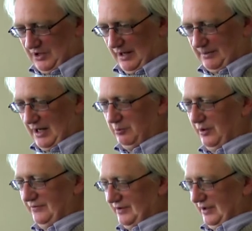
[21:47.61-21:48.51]
coming up
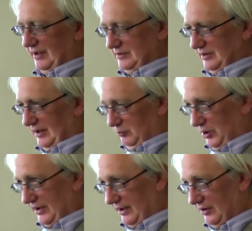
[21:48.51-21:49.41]
with and
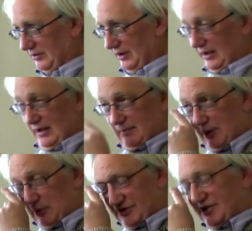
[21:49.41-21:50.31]
working on.
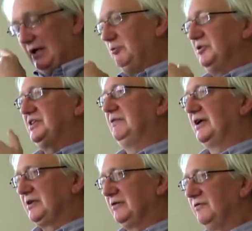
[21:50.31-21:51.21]
But we'll see
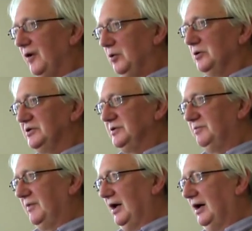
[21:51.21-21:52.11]
that unfold
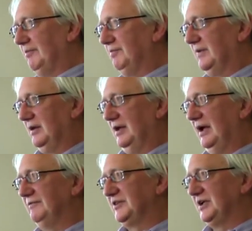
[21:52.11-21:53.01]

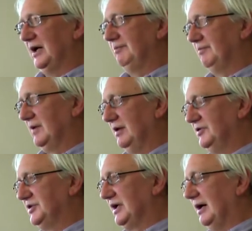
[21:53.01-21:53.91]
in the time
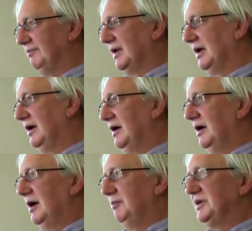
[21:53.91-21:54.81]
to come.
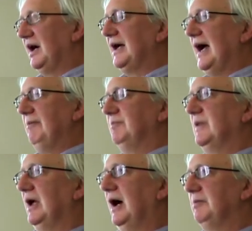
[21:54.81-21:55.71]
But
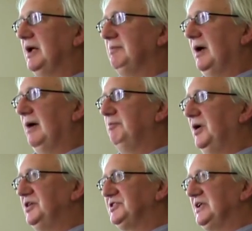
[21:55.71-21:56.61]
I'm
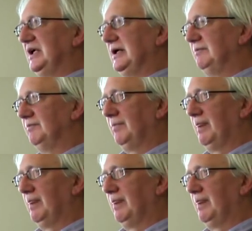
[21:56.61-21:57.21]
personally